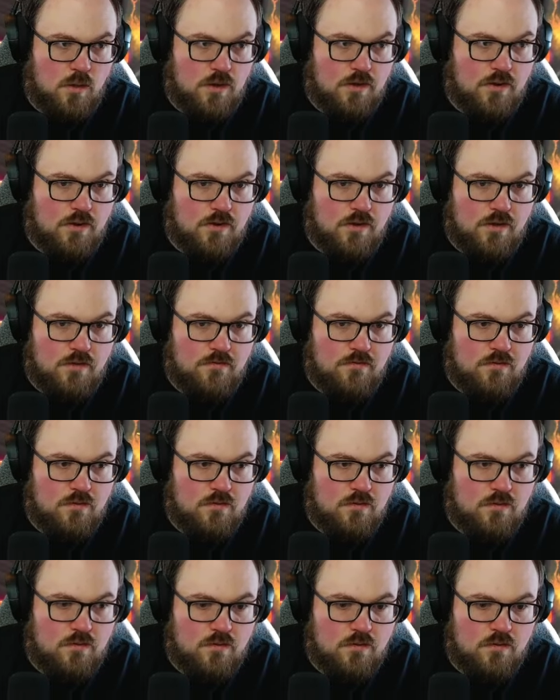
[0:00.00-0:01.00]
see Watery Grave.
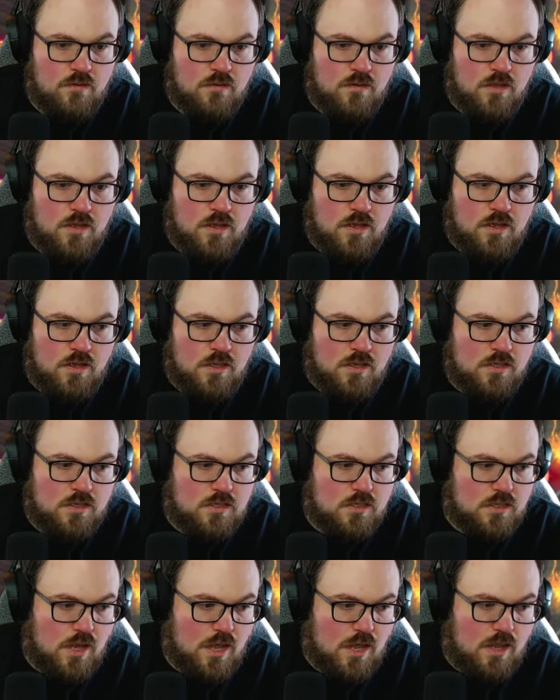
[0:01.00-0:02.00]

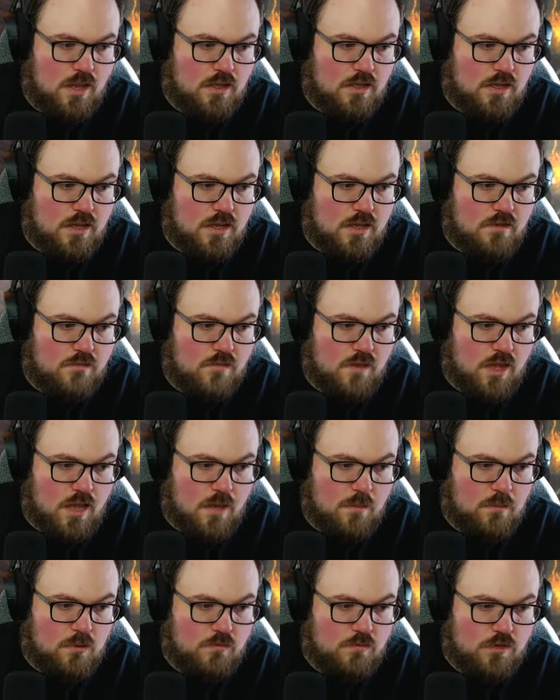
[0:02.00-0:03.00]
Skyclave
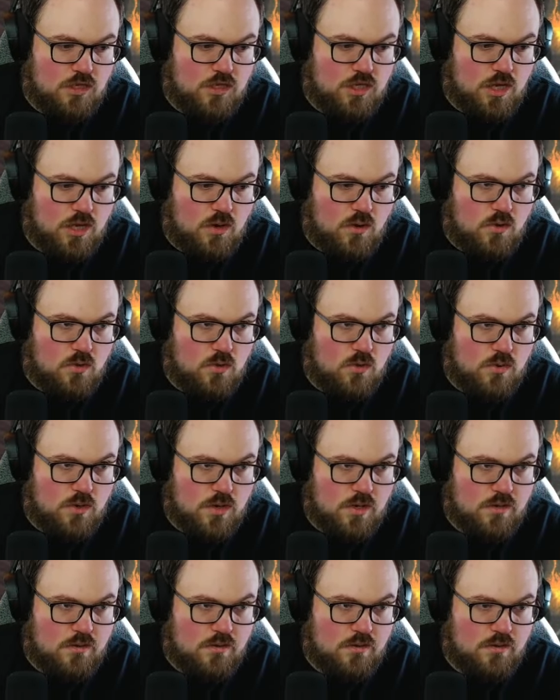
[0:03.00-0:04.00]

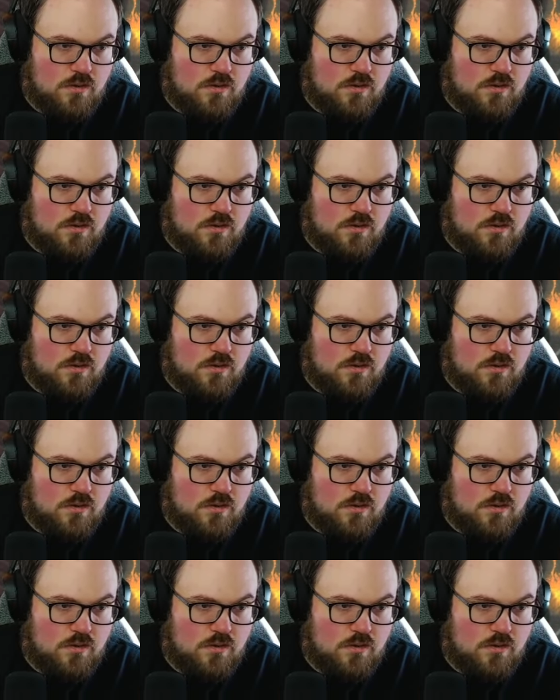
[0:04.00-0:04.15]
Apparition.